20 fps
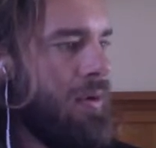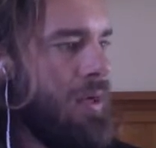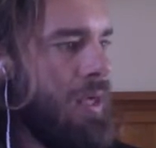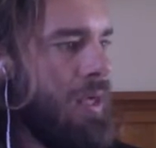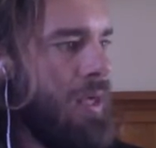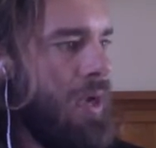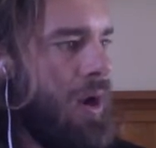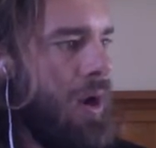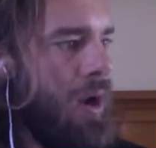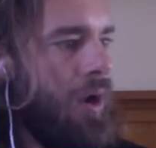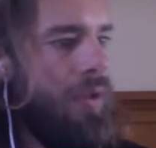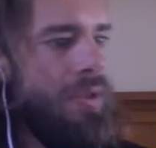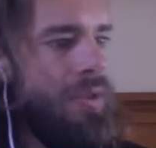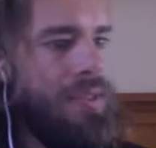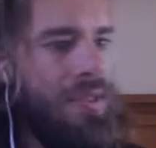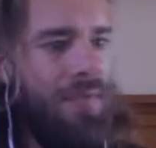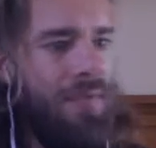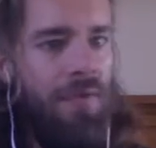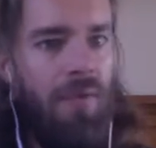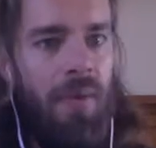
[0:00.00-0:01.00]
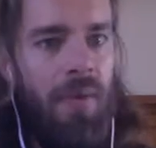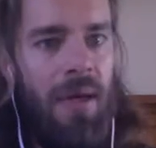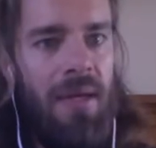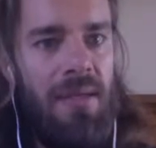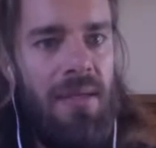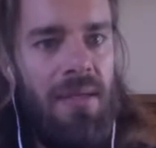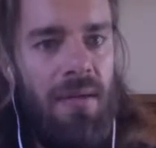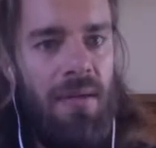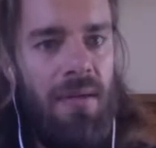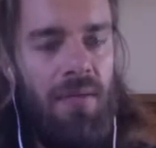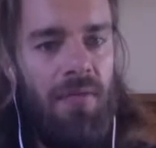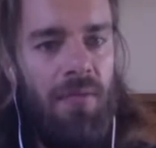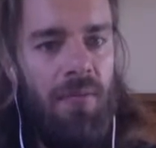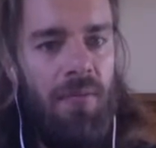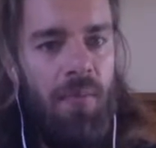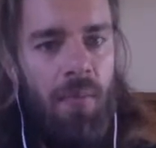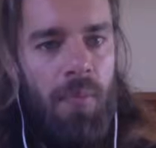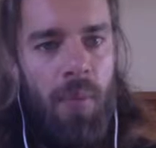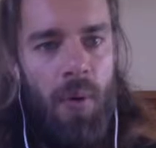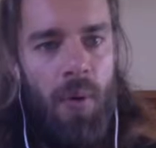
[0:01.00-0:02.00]
all these different ways of
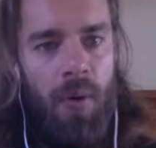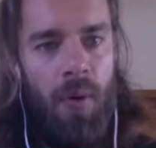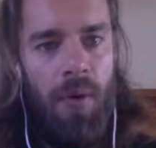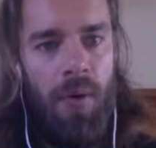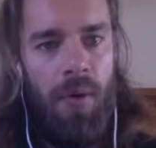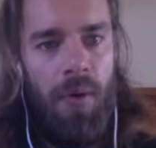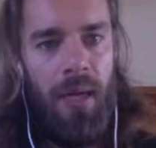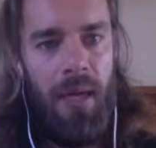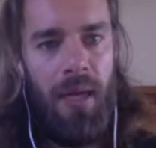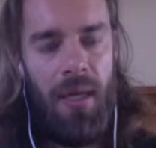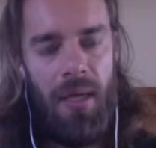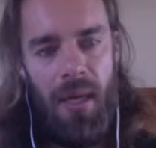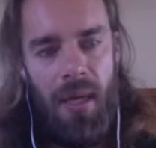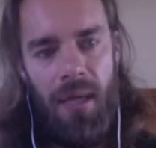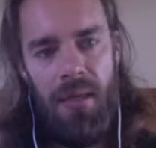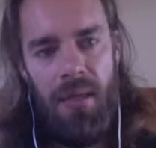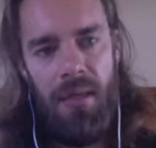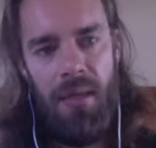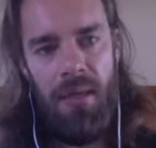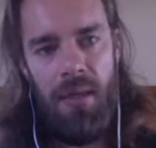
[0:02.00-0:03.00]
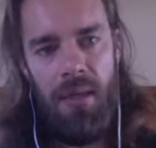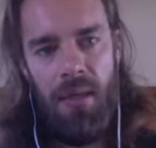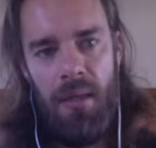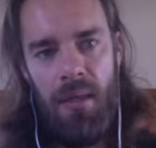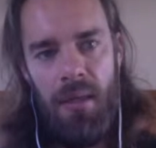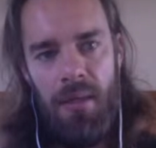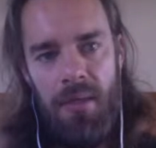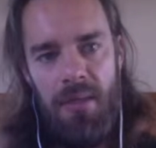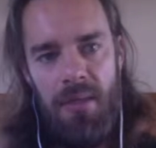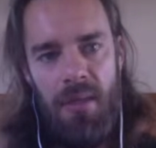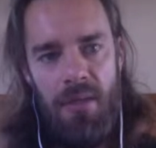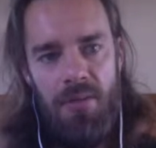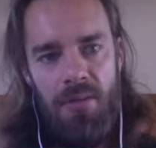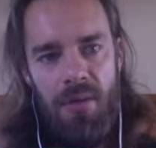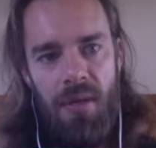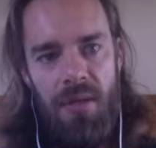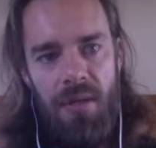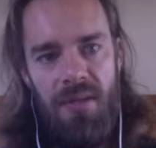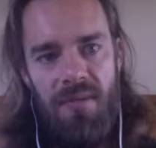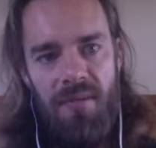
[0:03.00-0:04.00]
borrowing and lending in a
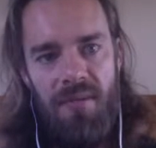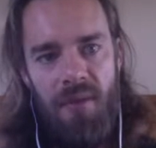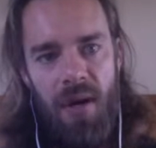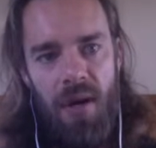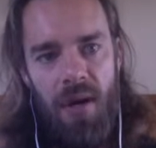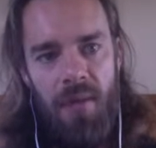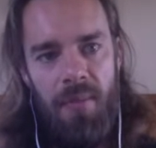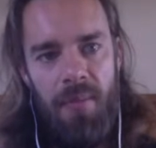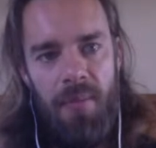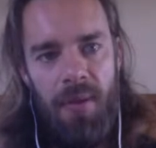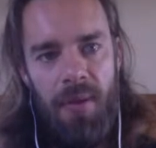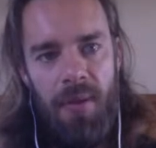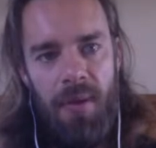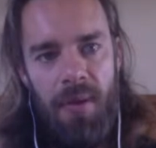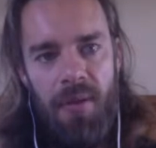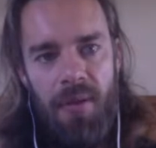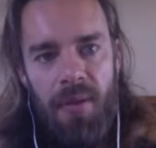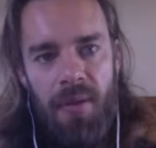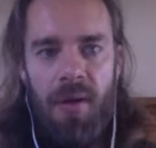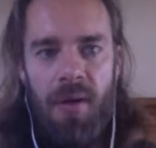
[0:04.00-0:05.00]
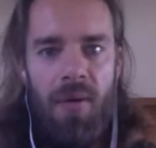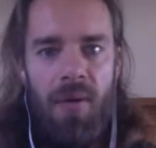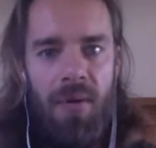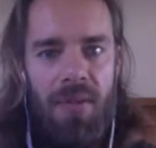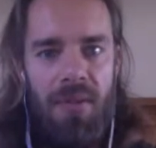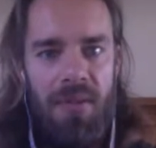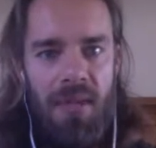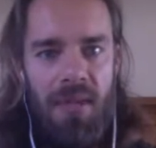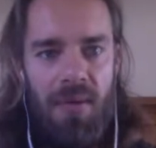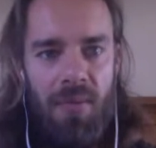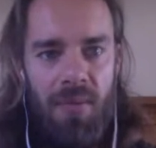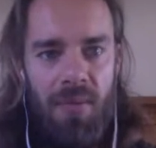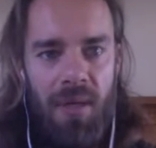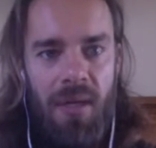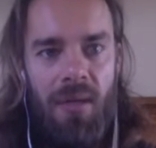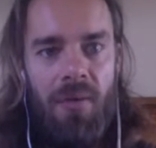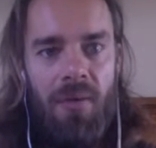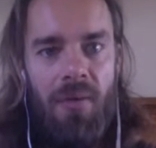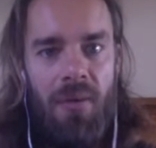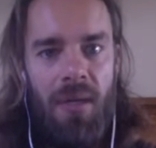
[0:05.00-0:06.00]
decentralized environment, I think are what's like really
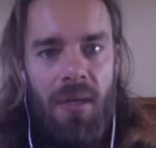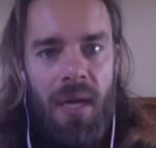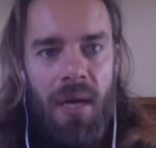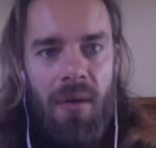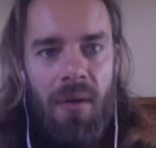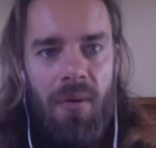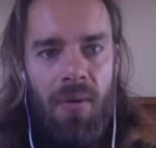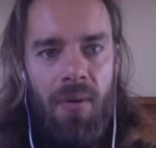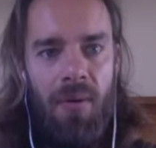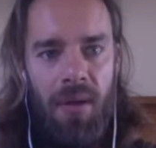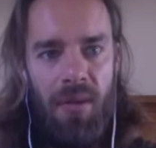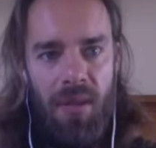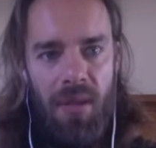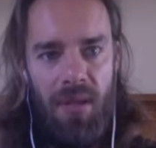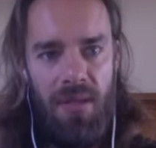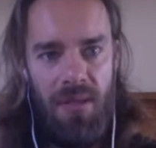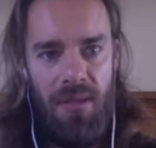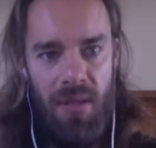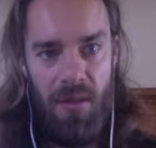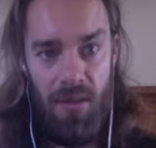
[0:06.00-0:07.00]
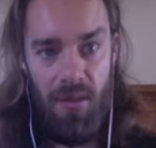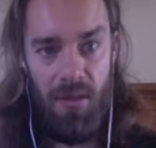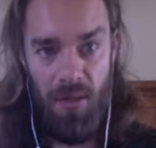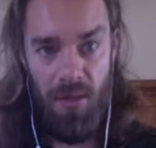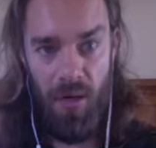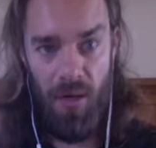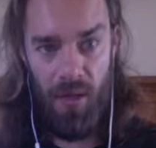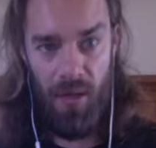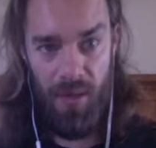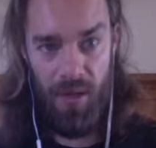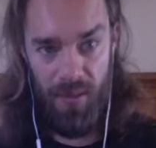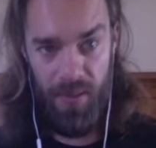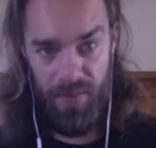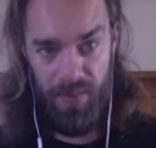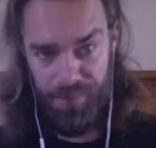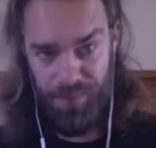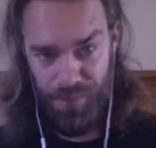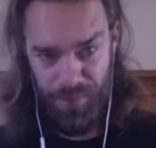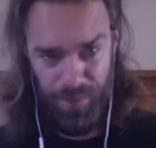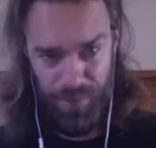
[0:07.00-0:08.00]
cool now, and things that are targeting
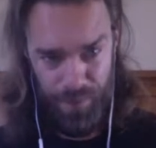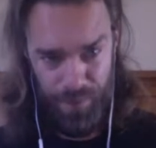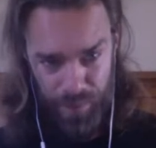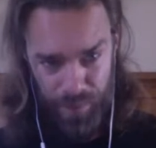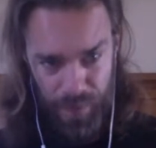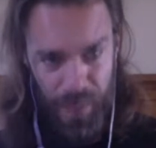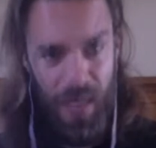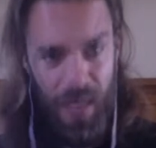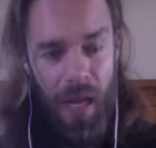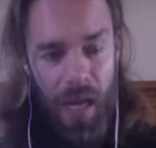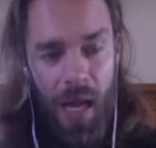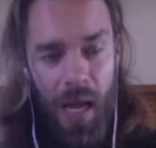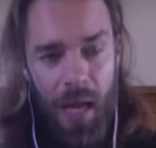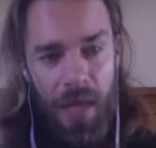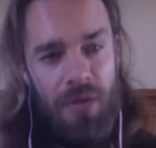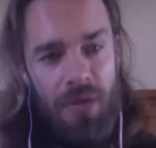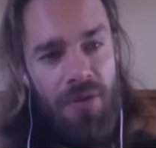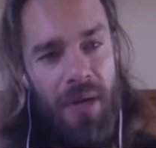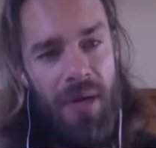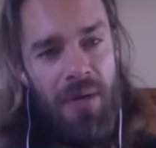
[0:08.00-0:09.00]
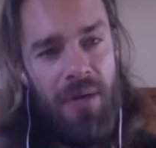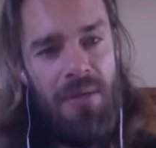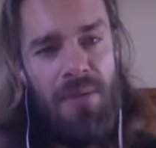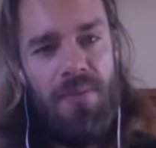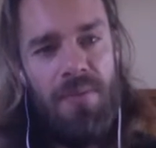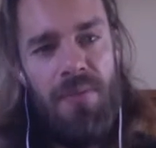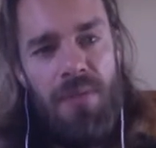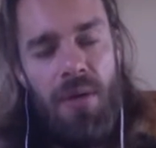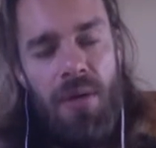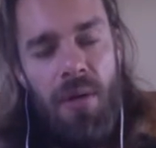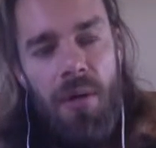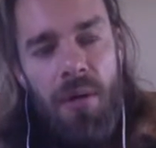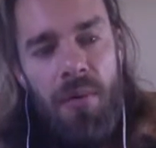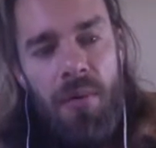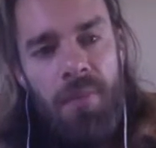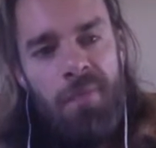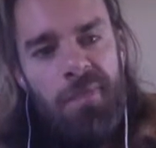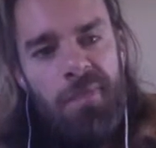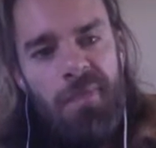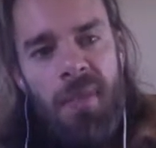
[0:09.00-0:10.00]
traders. So
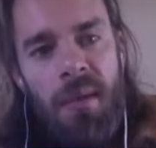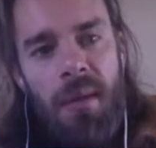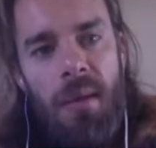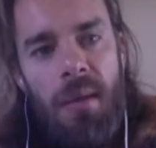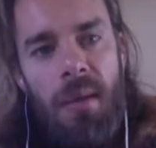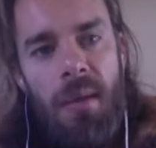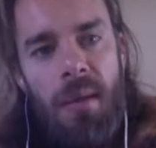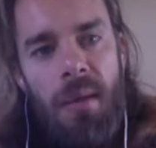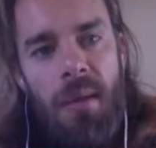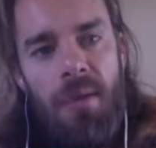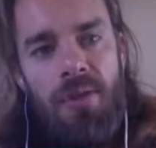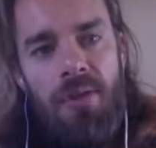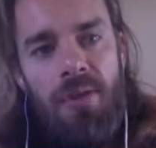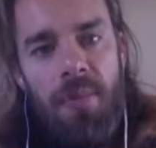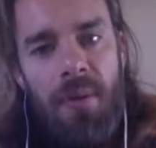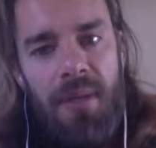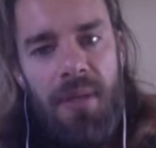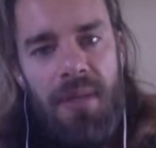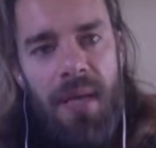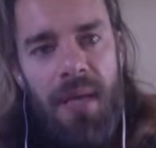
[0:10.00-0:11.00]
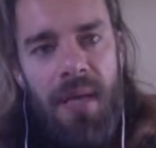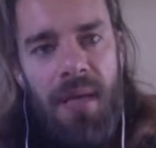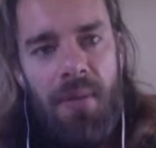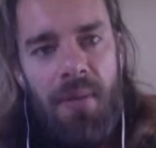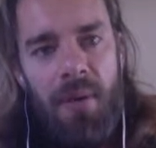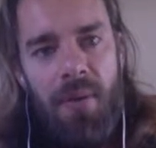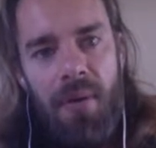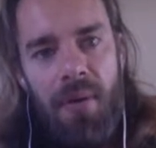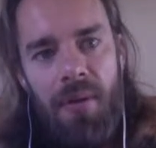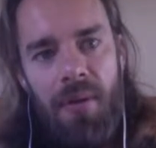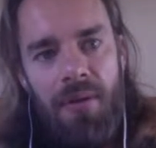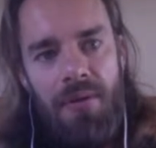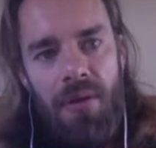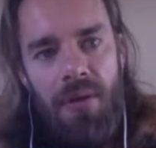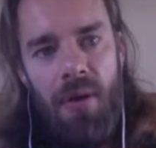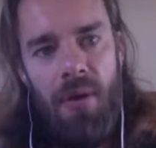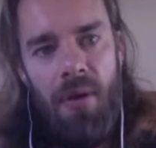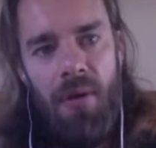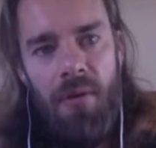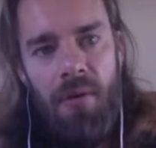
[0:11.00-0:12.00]
super excited about where those
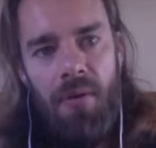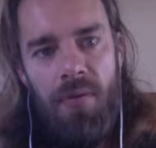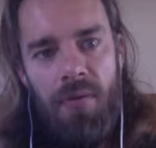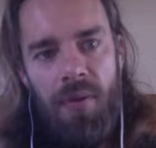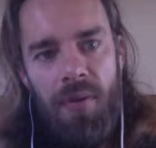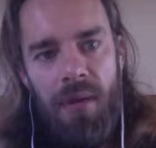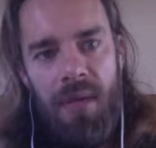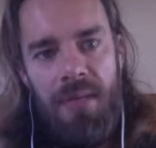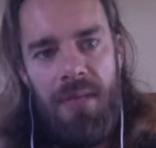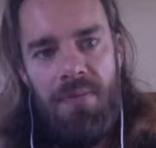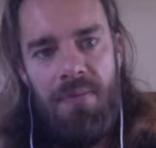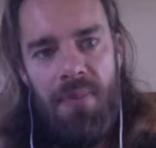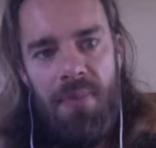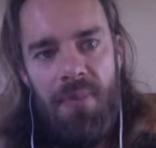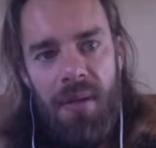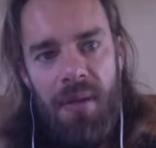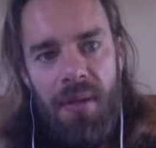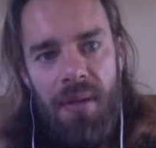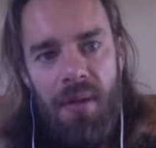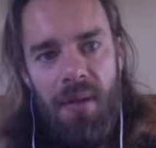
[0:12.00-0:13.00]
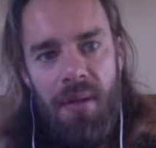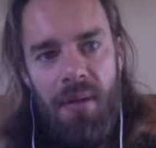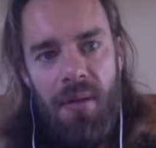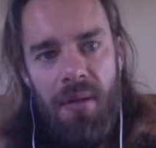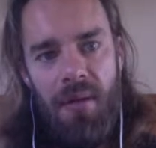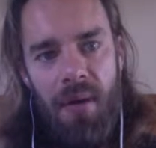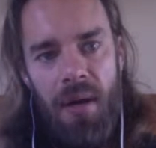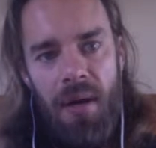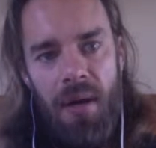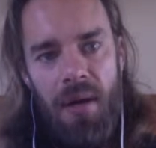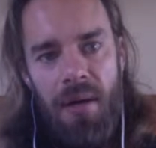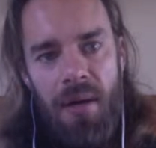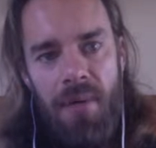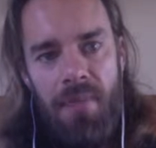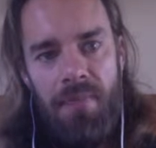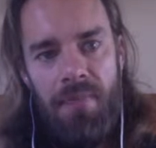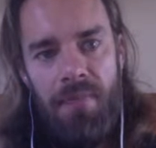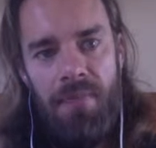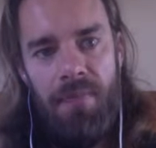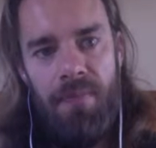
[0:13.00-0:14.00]
go for the next bit of the year,
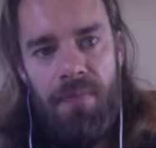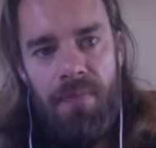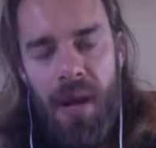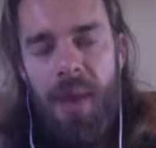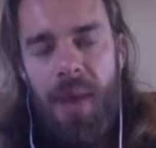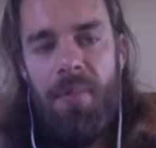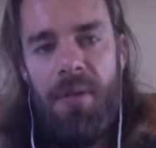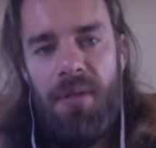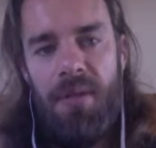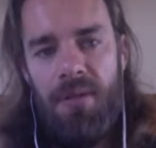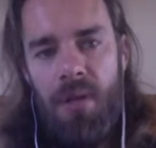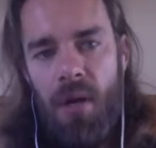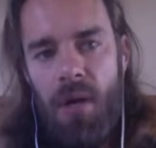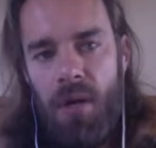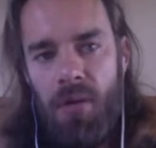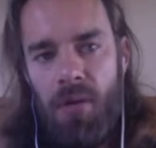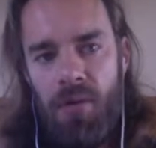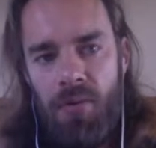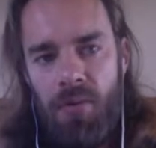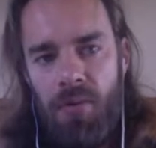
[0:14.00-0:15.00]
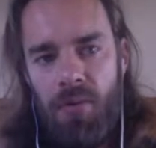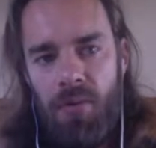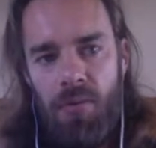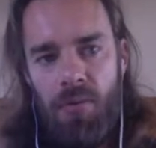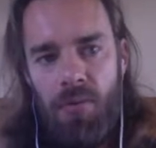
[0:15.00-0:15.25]
but happy to talk through